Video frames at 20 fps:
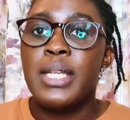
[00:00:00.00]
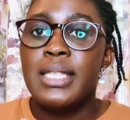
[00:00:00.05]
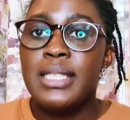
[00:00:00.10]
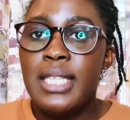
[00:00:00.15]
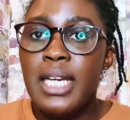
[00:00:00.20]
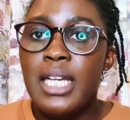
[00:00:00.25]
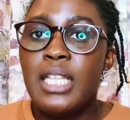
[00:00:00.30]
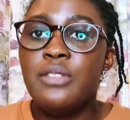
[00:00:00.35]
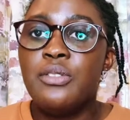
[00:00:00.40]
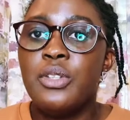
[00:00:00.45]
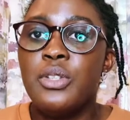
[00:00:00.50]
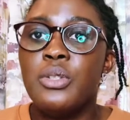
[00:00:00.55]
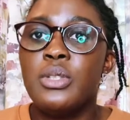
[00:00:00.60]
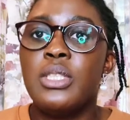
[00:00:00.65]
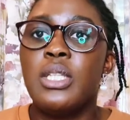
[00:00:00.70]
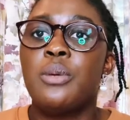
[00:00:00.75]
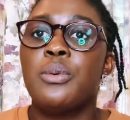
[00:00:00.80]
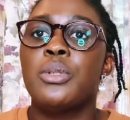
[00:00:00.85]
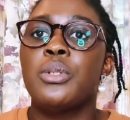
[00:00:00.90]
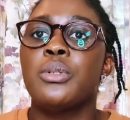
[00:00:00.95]
10th for those
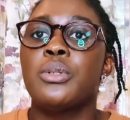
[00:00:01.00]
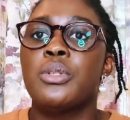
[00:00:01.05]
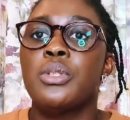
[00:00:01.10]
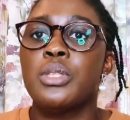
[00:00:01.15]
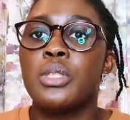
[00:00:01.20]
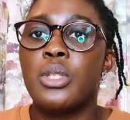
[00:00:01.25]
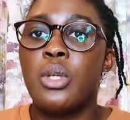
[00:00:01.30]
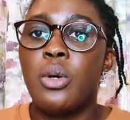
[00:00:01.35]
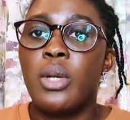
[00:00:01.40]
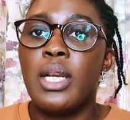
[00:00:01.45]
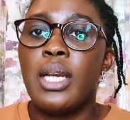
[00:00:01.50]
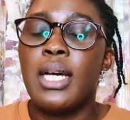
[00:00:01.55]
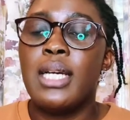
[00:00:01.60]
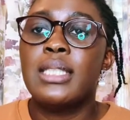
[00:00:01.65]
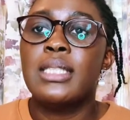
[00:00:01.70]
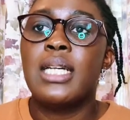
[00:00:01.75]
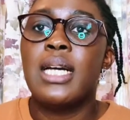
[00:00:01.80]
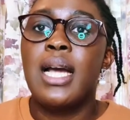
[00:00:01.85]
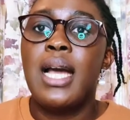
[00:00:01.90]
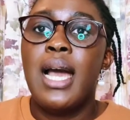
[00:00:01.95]
that want to go to Scotland,